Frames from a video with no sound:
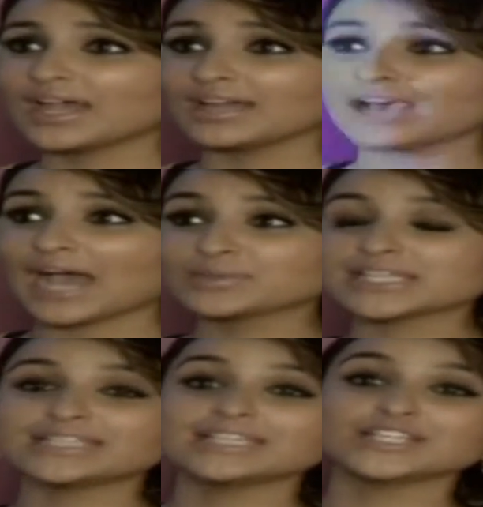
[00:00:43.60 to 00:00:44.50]
And I
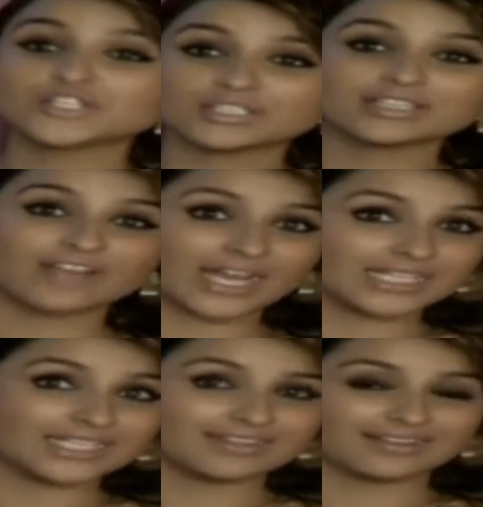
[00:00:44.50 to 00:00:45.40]
was at the initial
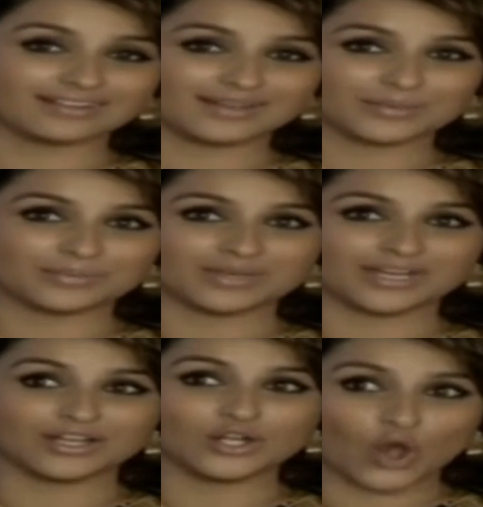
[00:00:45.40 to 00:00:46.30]
Diwani um,
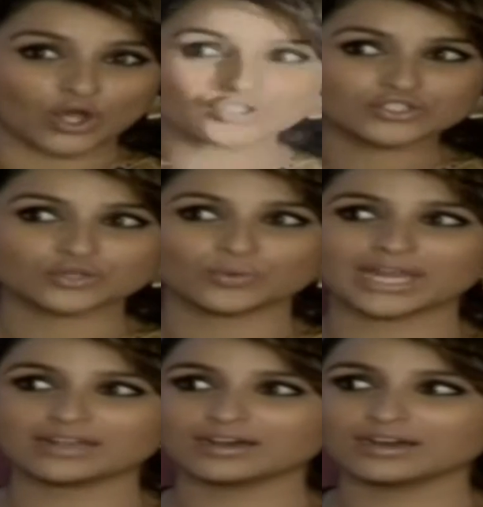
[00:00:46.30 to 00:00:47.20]
uh, launch
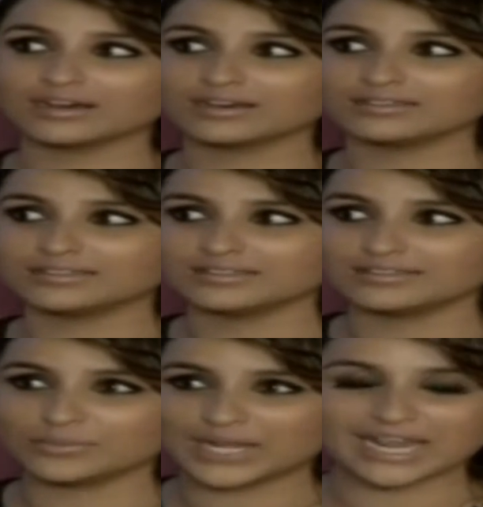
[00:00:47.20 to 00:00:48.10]
when uh, the,
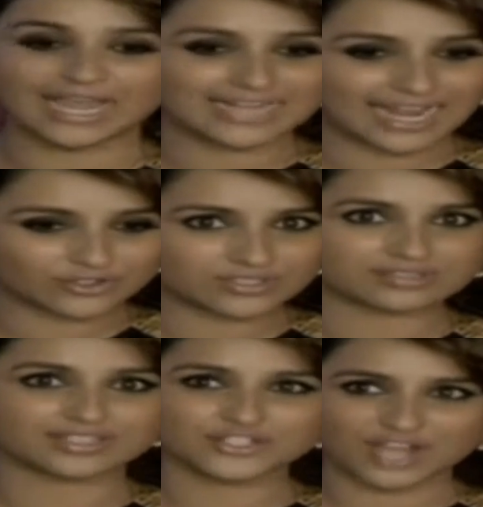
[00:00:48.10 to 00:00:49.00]
when nine
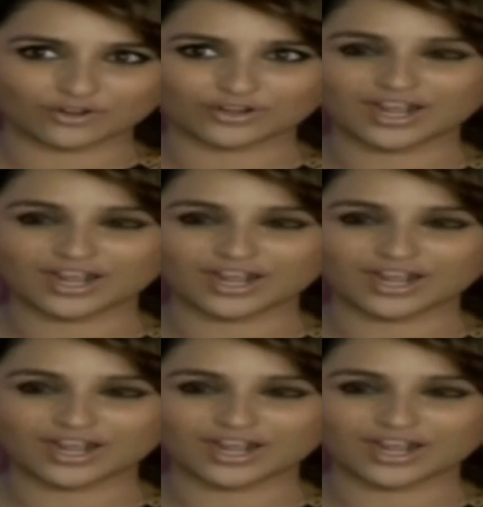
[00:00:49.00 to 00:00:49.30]
actresses and Shah